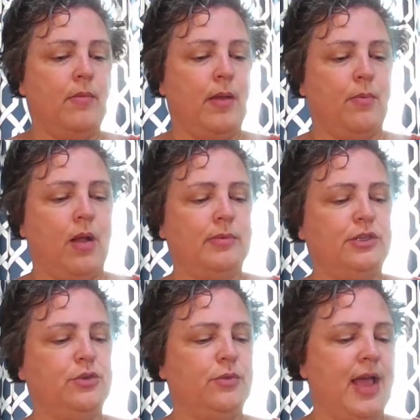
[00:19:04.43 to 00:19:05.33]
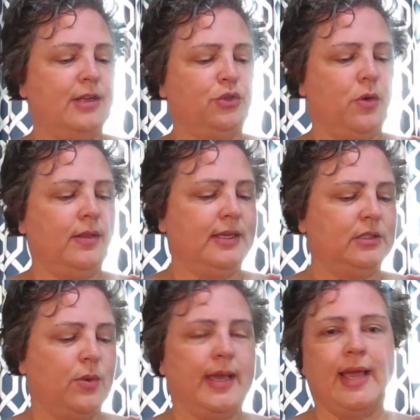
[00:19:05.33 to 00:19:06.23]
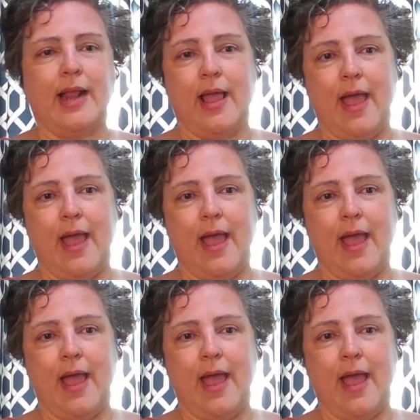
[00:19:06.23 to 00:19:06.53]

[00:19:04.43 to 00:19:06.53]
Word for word: I'll probably do that shortly. So again,